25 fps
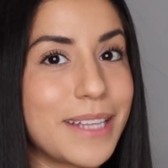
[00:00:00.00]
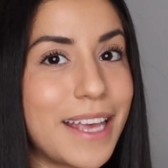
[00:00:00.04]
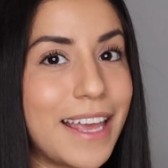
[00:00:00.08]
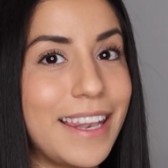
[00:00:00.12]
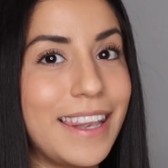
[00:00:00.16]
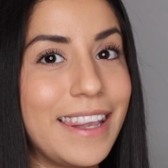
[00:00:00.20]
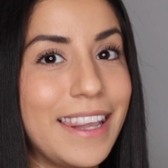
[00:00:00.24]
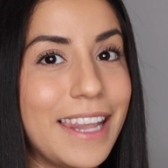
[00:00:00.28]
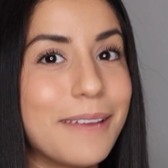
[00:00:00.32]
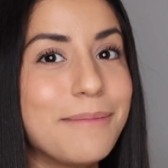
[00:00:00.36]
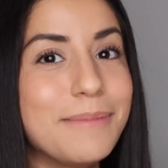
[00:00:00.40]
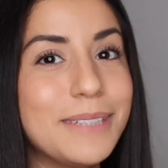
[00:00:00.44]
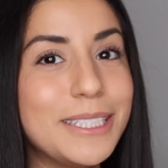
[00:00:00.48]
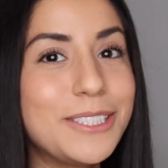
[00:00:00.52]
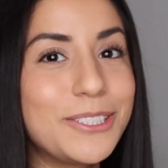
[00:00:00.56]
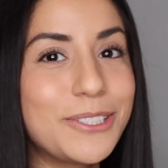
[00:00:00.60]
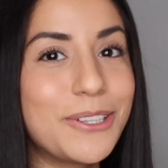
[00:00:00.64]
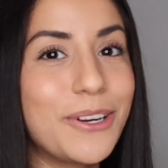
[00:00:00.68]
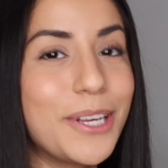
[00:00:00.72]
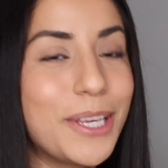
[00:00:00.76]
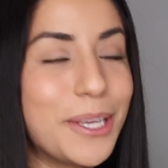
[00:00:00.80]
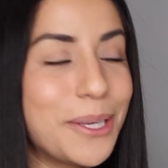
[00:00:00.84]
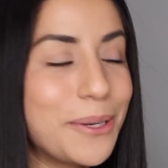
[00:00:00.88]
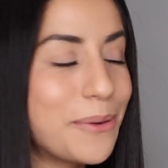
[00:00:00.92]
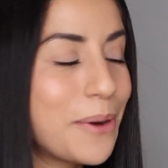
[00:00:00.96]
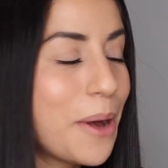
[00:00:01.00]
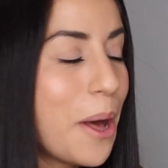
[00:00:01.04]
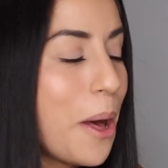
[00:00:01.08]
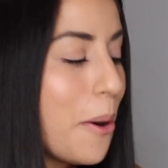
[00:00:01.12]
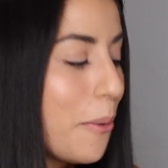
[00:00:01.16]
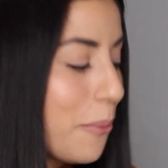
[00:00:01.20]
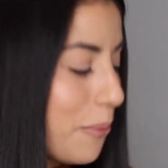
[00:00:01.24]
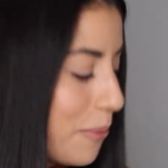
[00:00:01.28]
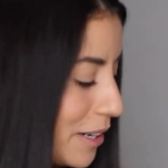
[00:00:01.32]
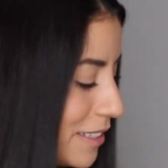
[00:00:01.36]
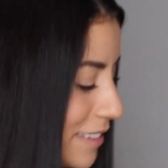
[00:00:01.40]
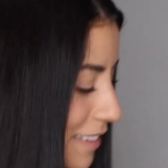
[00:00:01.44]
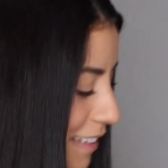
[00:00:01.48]
and let me show you
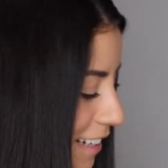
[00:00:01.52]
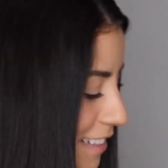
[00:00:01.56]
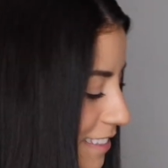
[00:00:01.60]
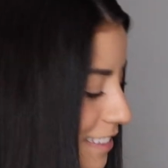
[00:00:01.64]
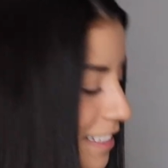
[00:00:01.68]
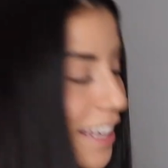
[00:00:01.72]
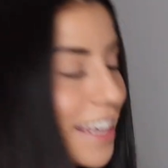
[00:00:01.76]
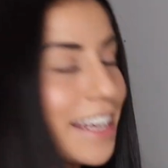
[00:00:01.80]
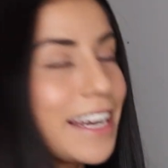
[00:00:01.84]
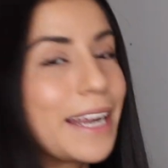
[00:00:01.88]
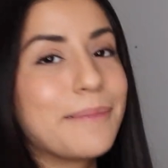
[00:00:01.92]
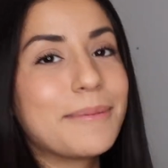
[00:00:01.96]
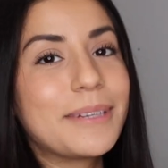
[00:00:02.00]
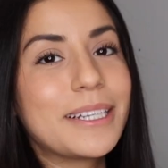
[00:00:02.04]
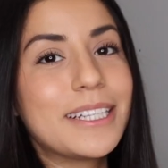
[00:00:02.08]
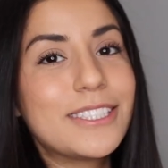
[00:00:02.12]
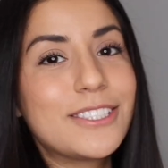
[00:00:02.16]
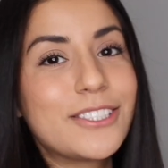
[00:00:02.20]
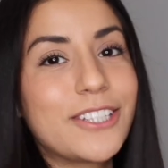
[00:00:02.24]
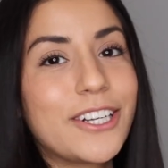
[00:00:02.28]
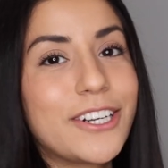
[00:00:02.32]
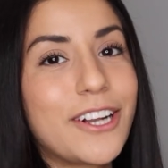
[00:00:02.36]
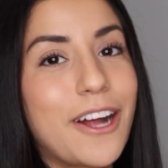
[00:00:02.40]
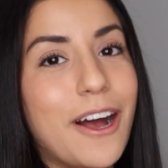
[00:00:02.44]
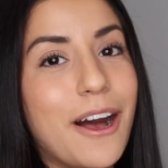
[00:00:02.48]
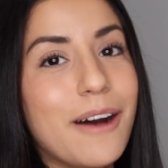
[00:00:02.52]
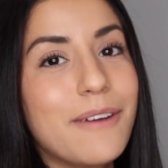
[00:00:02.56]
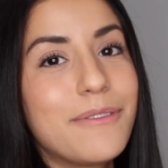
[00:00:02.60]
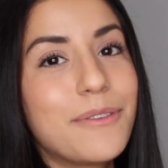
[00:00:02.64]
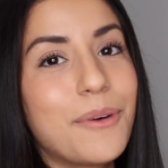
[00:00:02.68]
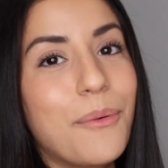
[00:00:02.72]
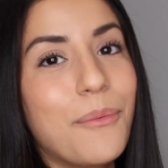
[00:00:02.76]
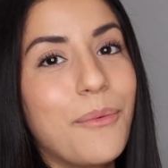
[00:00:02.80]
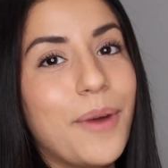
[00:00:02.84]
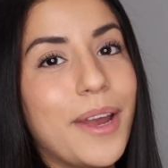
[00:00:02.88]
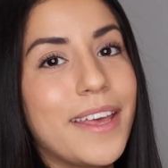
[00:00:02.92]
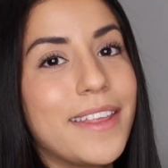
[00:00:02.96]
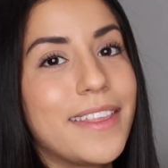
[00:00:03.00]
what they did. I'm going to start
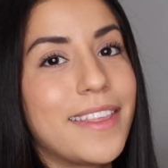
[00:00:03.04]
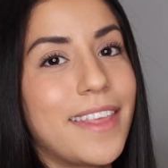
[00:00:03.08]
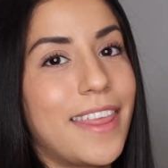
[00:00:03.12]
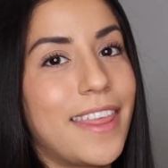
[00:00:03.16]
off with